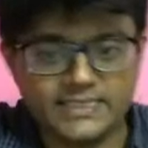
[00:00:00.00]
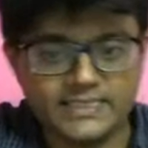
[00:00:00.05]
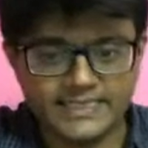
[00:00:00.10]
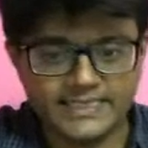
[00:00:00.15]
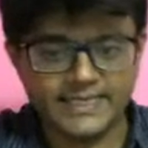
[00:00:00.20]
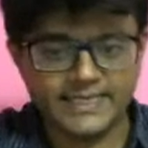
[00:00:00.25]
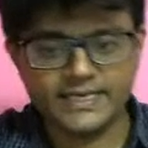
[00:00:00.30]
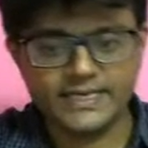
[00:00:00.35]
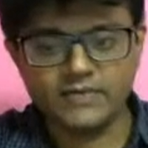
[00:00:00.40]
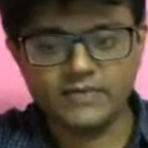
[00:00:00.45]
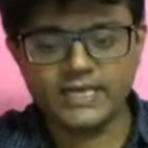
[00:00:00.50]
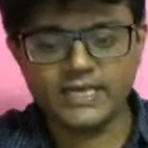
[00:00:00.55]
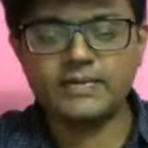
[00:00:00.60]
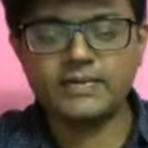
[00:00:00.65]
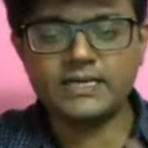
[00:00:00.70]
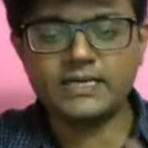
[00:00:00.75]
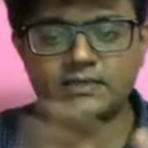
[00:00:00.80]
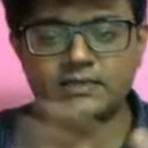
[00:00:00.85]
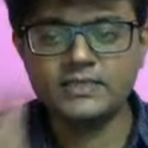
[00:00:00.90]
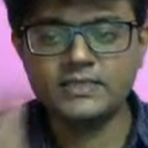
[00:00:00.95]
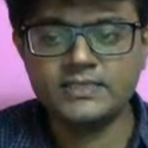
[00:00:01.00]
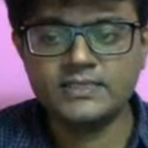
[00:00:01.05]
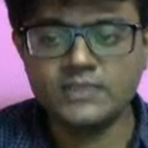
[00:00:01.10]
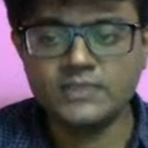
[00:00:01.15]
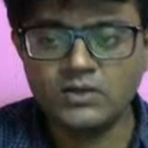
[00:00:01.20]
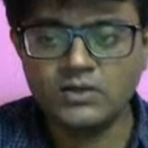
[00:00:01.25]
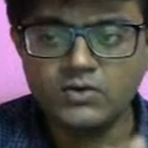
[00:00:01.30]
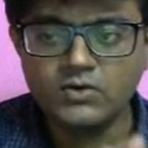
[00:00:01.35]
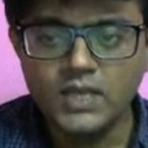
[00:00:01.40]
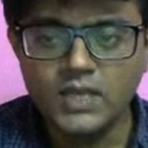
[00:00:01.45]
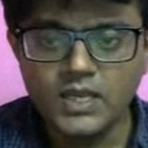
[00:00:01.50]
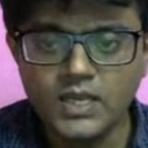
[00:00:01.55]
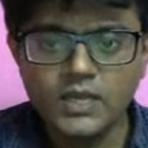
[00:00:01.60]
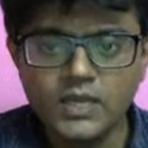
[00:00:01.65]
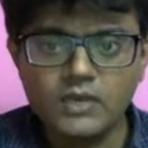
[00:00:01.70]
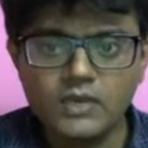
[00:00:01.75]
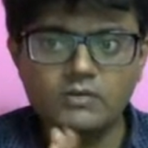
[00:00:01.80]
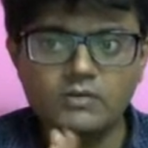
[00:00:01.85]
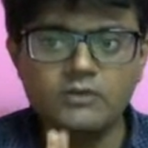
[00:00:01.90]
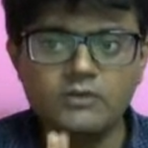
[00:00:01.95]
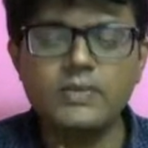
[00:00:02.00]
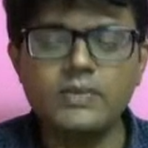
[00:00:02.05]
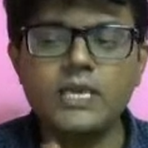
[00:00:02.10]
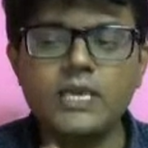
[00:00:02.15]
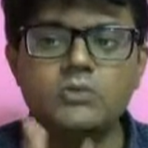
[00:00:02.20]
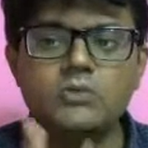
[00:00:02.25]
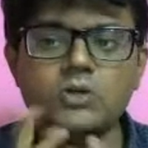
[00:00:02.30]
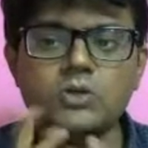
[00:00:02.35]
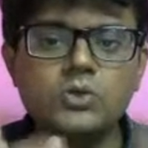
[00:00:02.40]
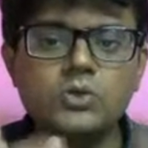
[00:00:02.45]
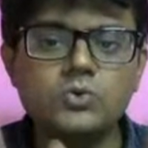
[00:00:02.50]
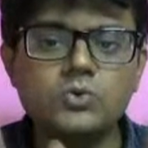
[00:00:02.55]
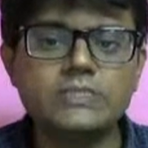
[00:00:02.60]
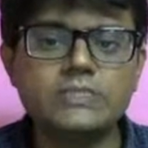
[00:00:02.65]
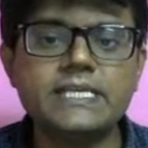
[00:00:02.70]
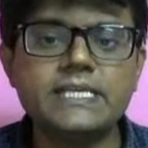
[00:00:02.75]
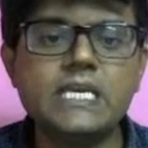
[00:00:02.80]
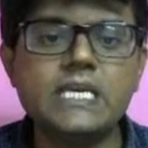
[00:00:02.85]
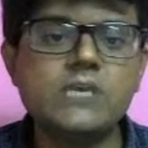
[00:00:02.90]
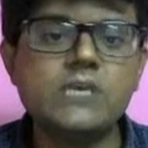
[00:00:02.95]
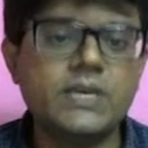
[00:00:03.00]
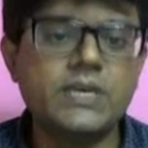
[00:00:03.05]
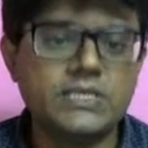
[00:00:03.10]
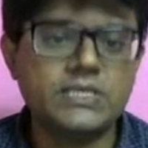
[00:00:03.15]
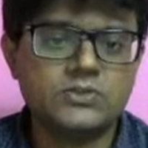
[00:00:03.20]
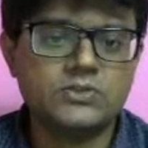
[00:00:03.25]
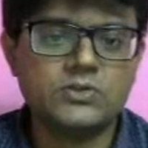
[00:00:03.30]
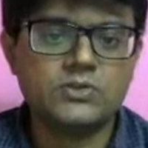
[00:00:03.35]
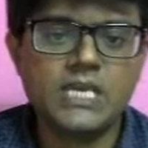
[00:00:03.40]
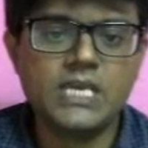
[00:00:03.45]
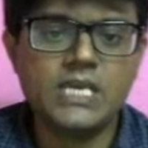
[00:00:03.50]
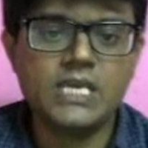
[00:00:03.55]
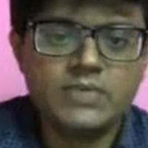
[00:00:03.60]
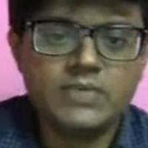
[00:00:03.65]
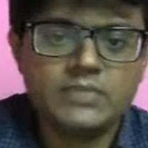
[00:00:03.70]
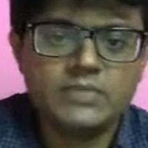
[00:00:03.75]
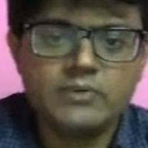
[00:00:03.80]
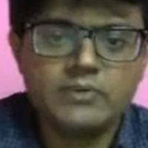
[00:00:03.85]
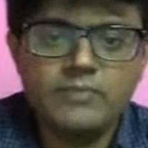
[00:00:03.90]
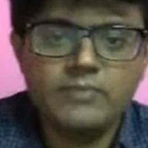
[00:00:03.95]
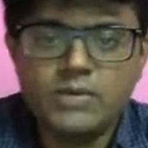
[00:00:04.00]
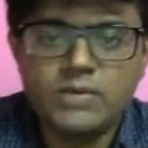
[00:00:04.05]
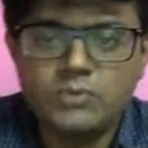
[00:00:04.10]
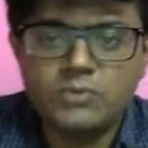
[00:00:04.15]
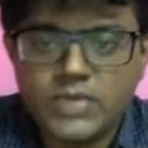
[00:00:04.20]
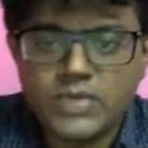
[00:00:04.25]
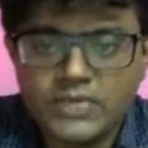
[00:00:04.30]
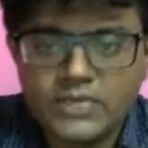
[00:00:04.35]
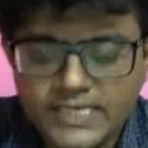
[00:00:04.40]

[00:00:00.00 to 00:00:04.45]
in a little while, but this is how we will be able to use the equation. So the equation will be able to give